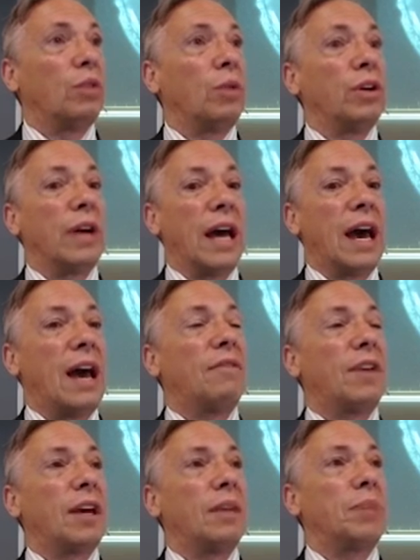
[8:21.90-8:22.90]
you have
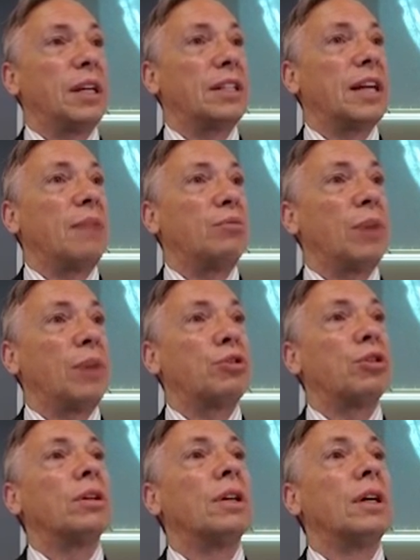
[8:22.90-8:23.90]
a big-time
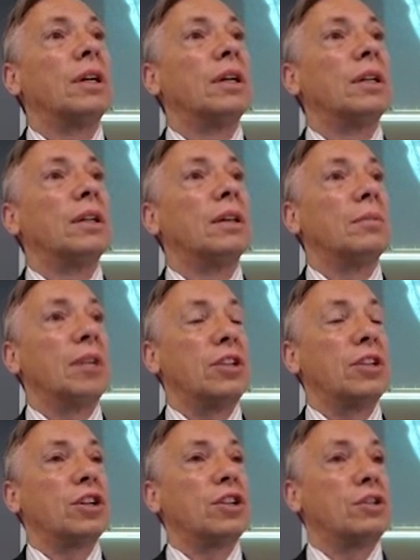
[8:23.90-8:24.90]
rupture, the
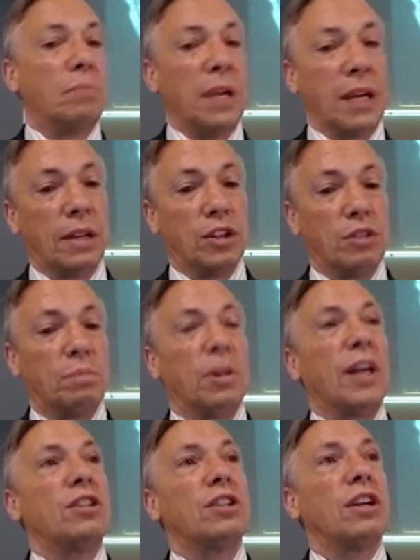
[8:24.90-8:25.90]
meniscus being
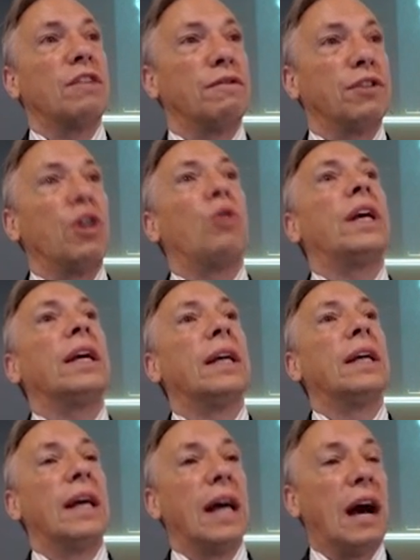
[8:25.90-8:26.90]
displaced and floating
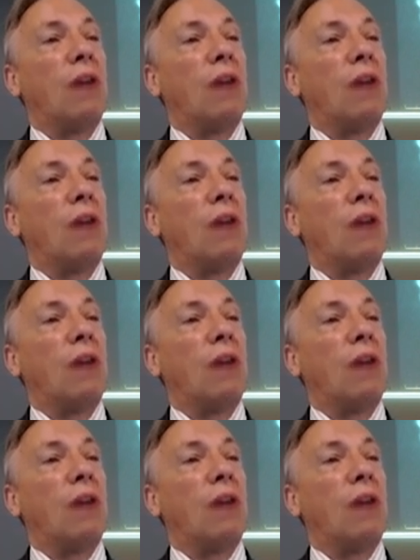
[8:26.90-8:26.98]
out